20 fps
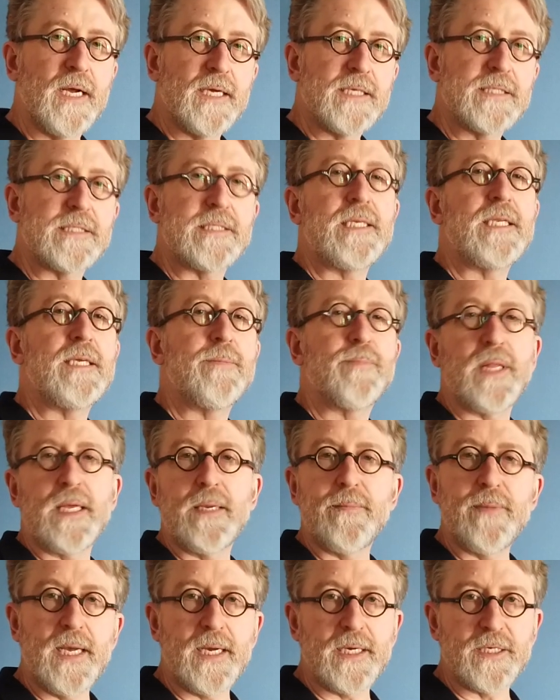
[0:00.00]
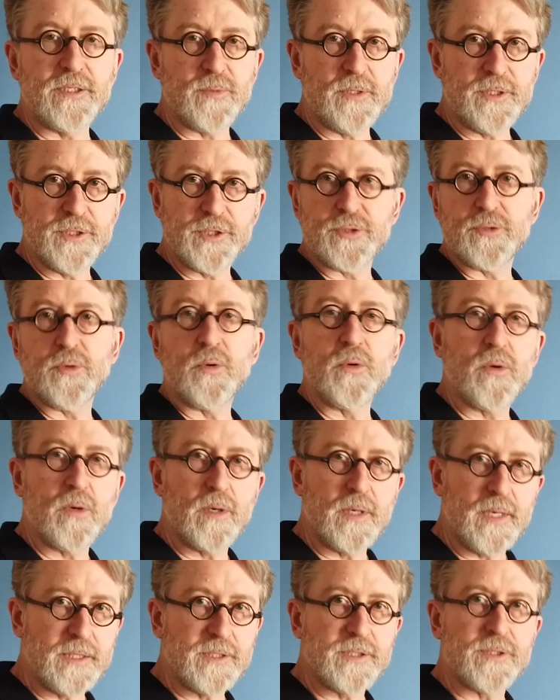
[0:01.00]
CD playback as well as
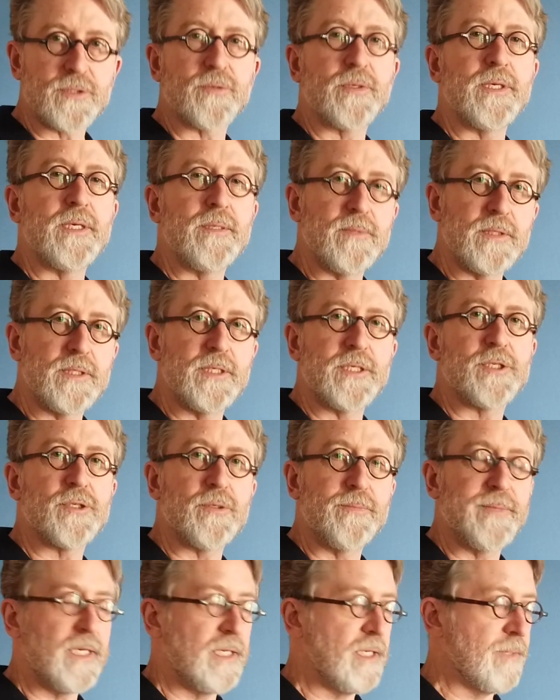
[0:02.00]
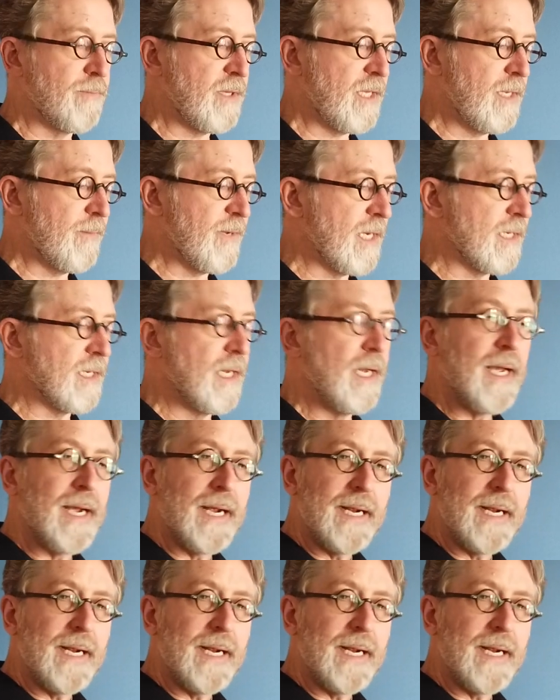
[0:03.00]
stored and streamed digital media playback